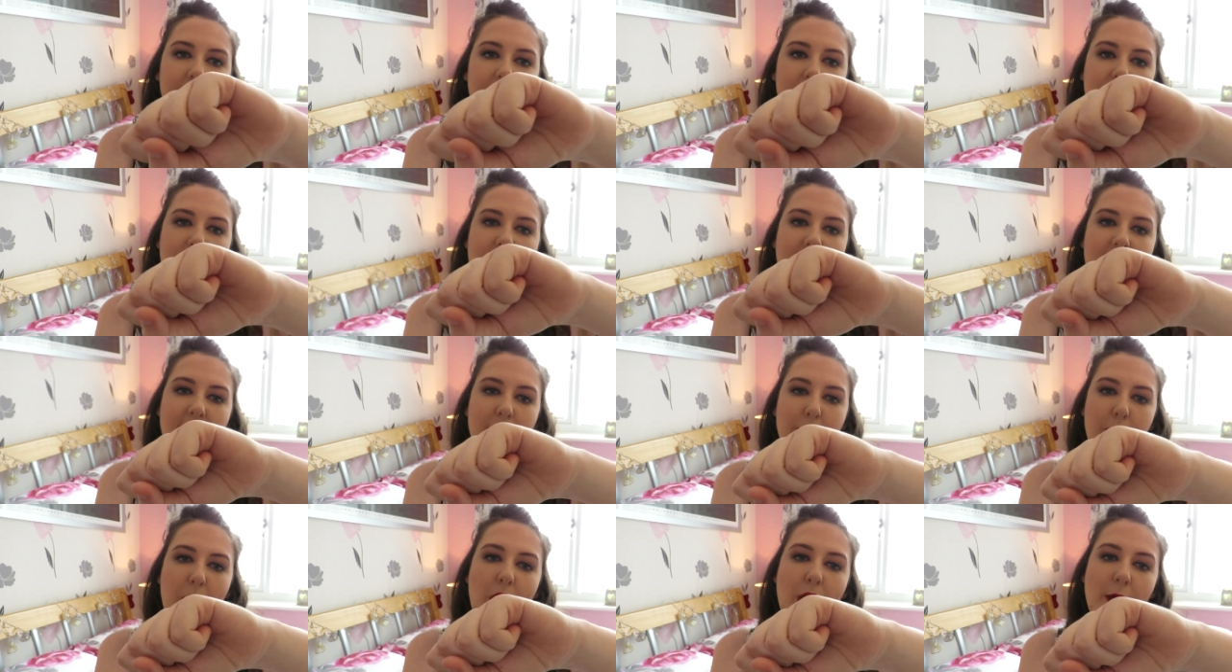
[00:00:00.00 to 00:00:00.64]

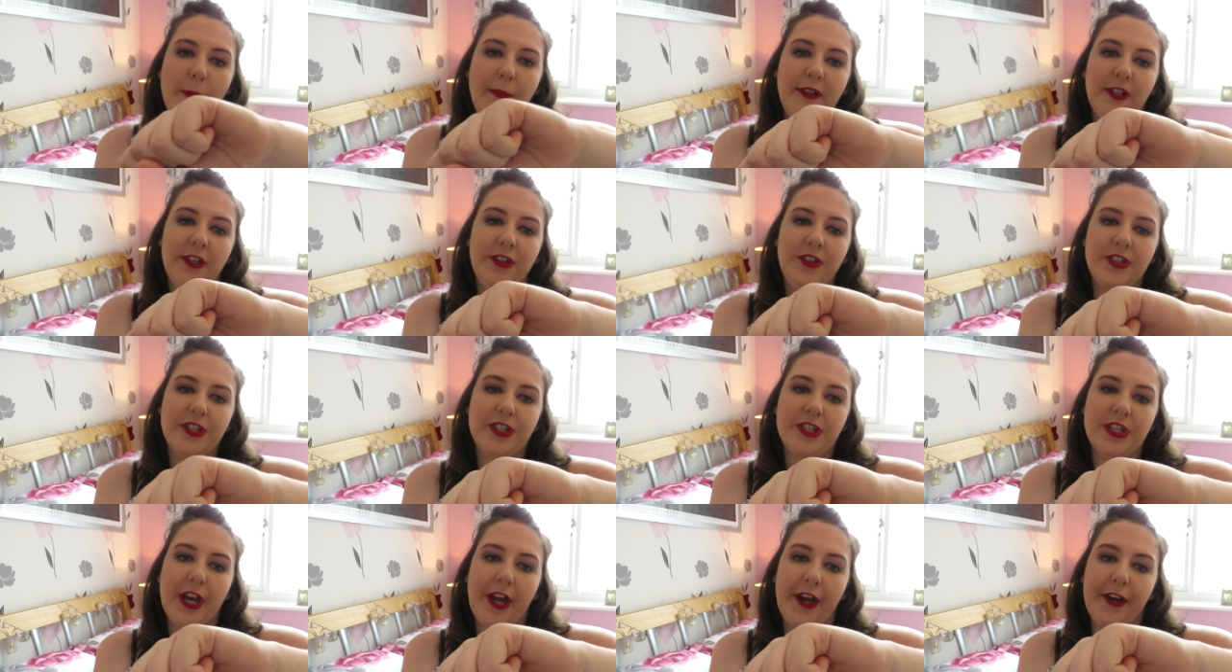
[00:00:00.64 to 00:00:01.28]
yeah, purple
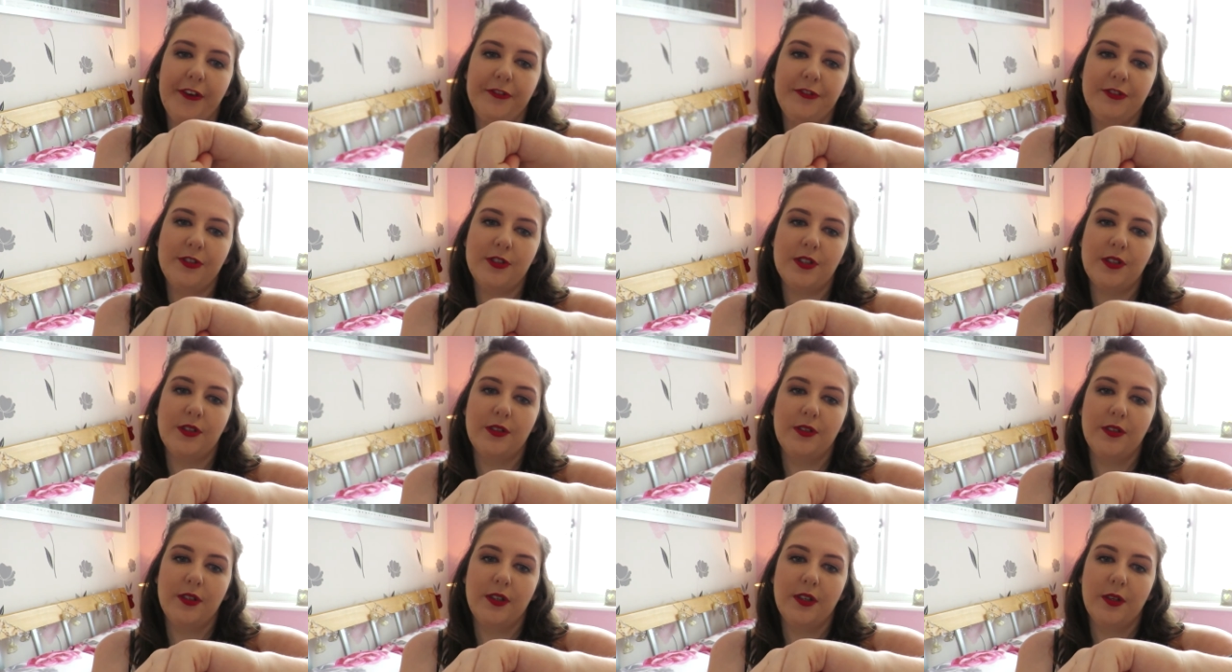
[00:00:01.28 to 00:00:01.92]
undertones,
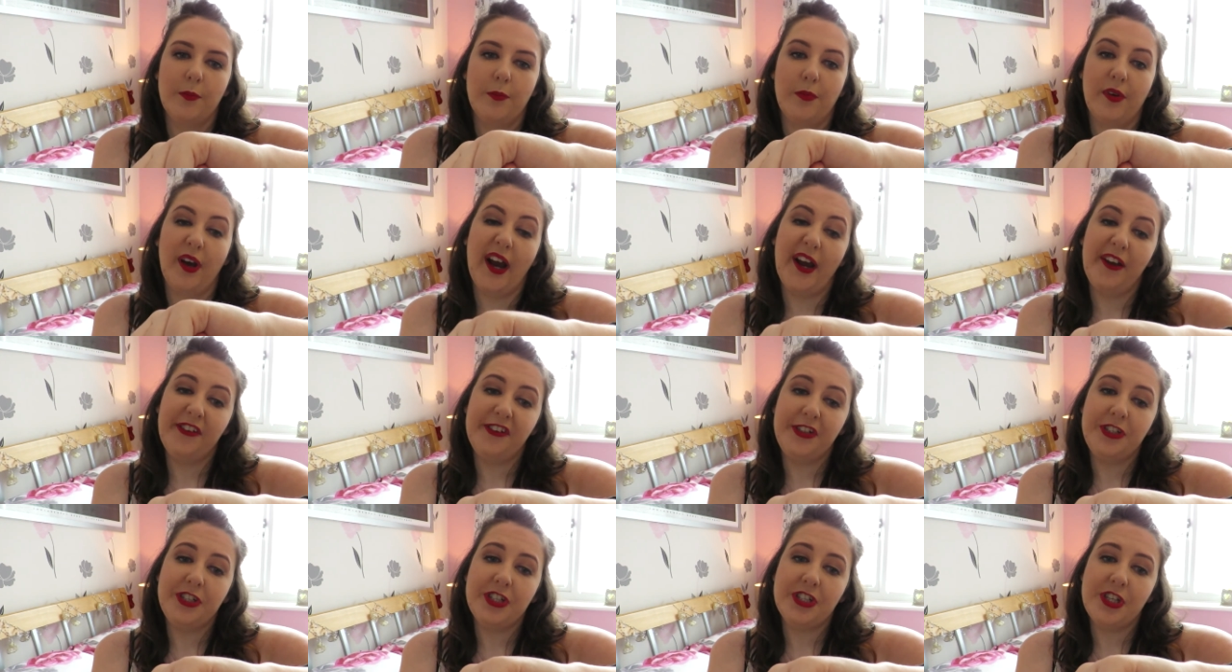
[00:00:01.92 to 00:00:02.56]

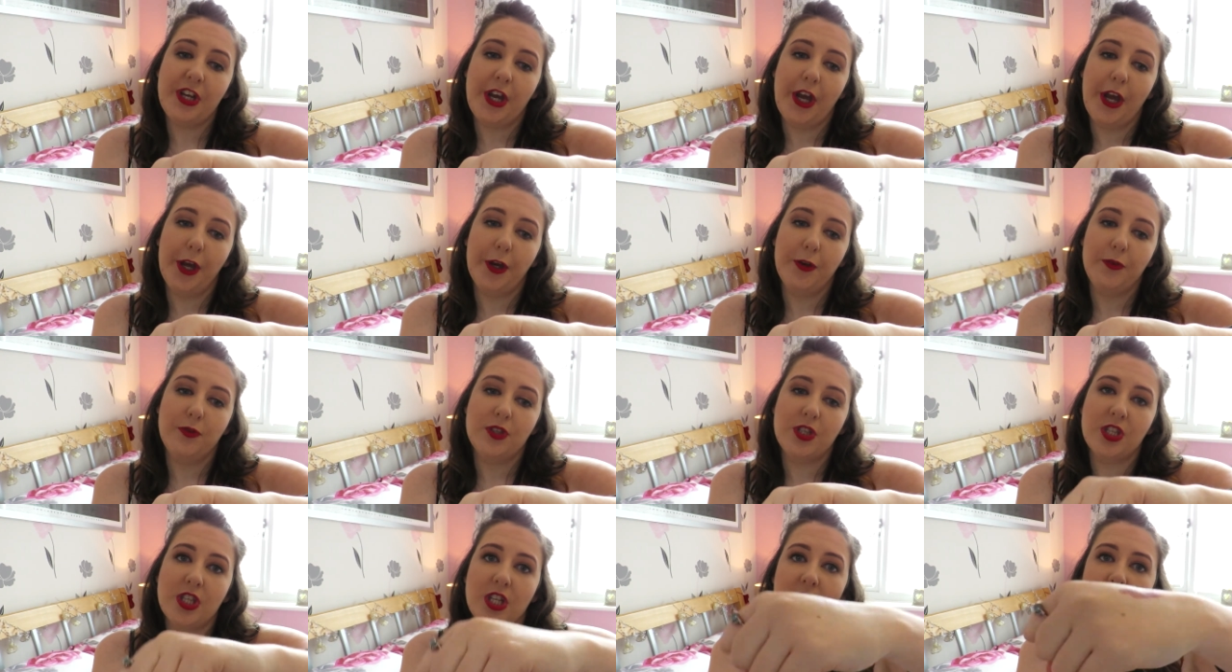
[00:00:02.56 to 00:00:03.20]
brown
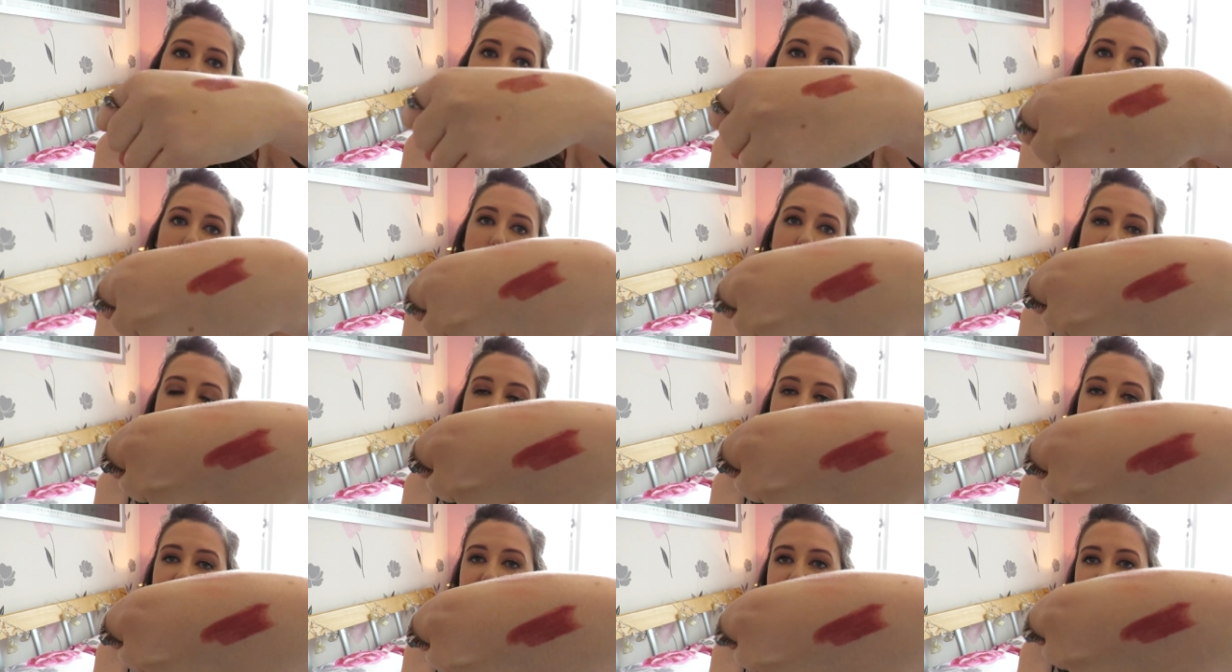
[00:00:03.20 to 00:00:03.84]
undertones,
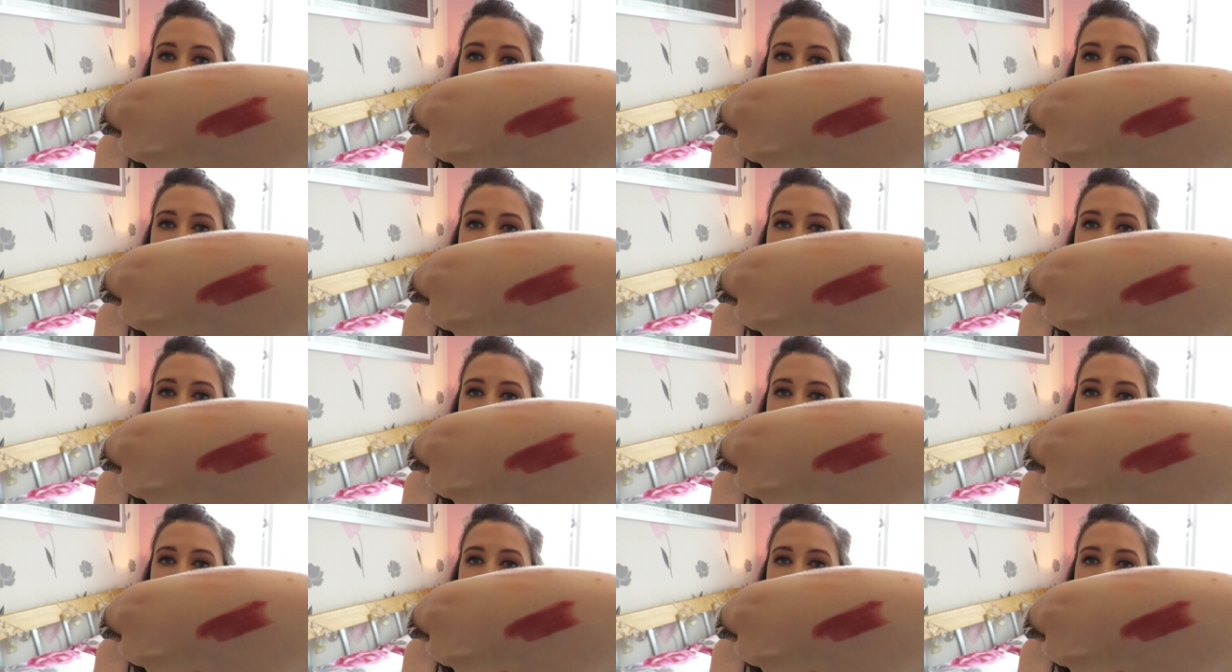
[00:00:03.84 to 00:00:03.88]
quite